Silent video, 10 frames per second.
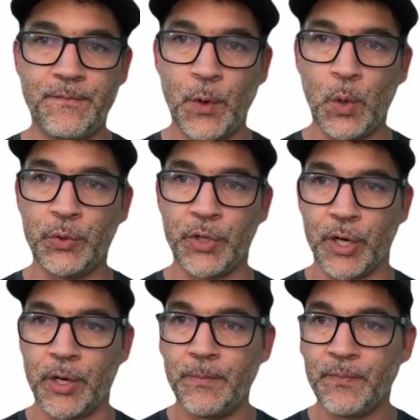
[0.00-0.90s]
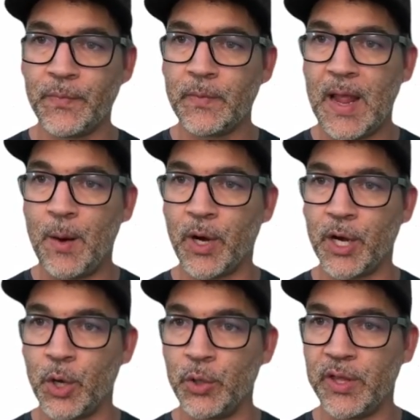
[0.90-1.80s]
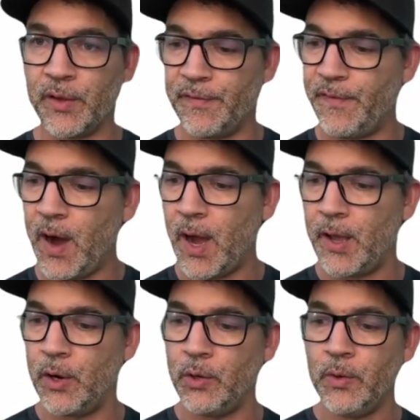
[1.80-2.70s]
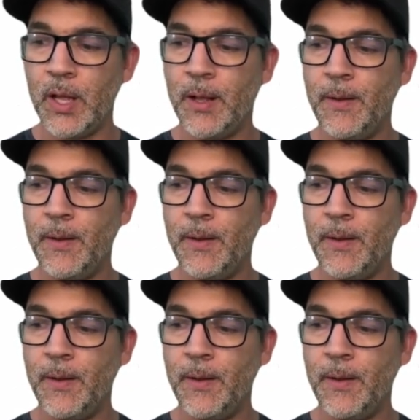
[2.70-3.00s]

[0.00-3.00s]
folder, and we're going to go to the file,